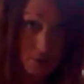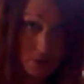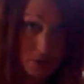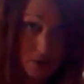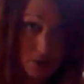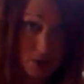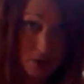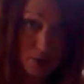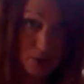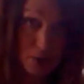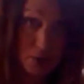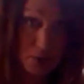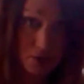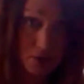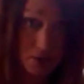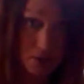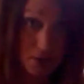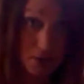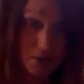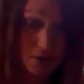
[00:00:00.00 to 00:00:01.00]
then
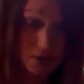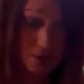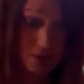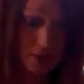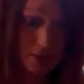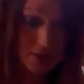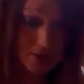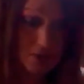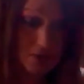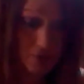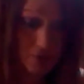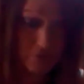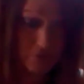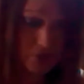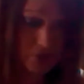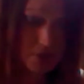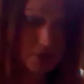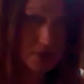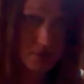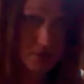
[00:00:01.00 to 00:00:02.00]
that's
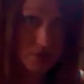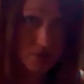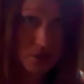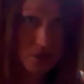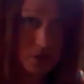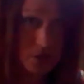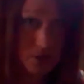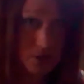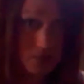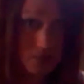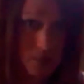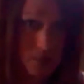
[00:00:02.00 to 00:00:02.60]
offensive to them.